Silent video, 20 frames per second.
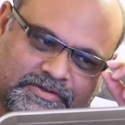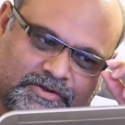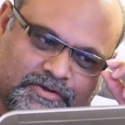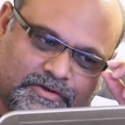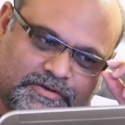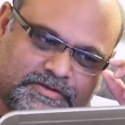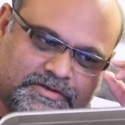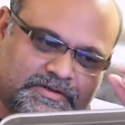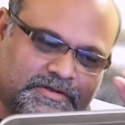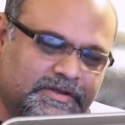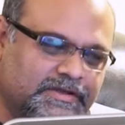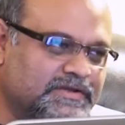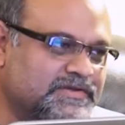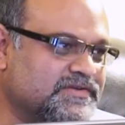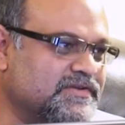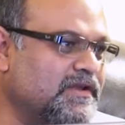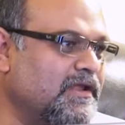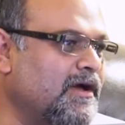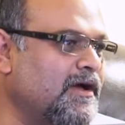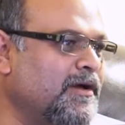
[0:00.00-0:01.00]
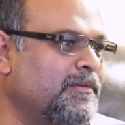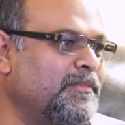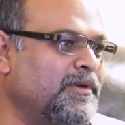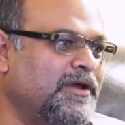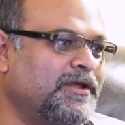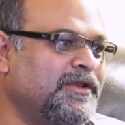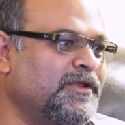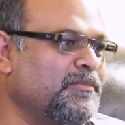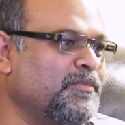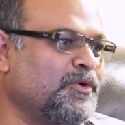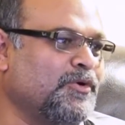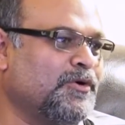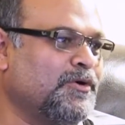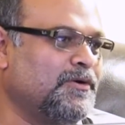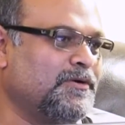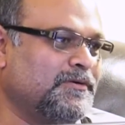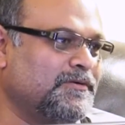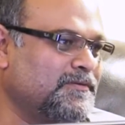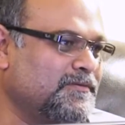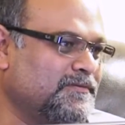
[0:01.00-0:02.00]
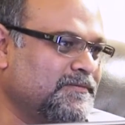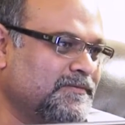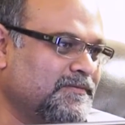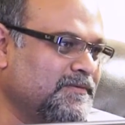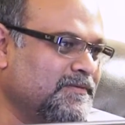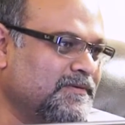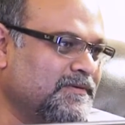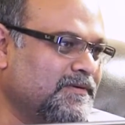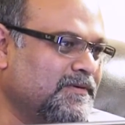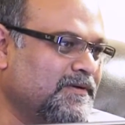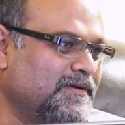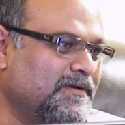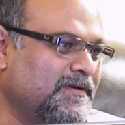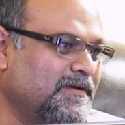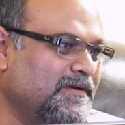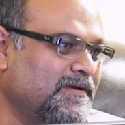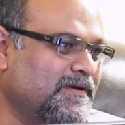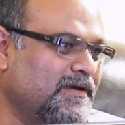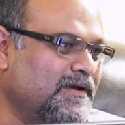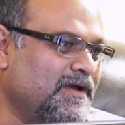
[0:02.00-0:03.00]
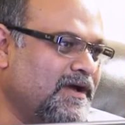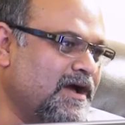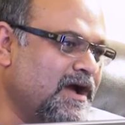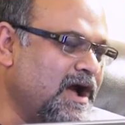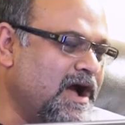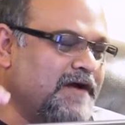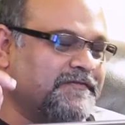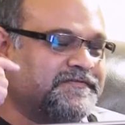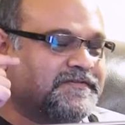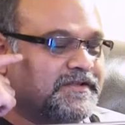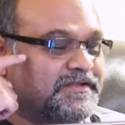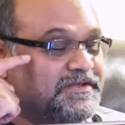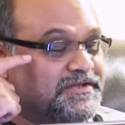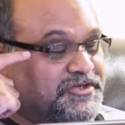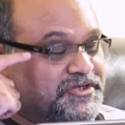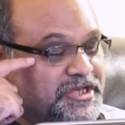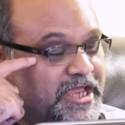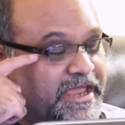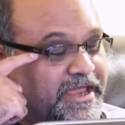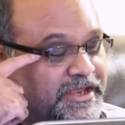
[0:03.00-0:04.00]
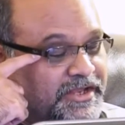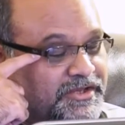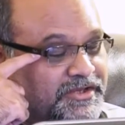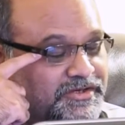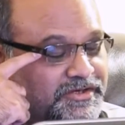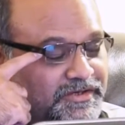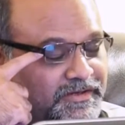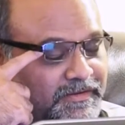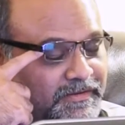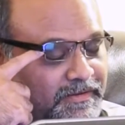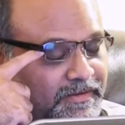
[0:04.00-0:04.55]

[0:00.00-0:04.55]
not Islam anymore. After this change,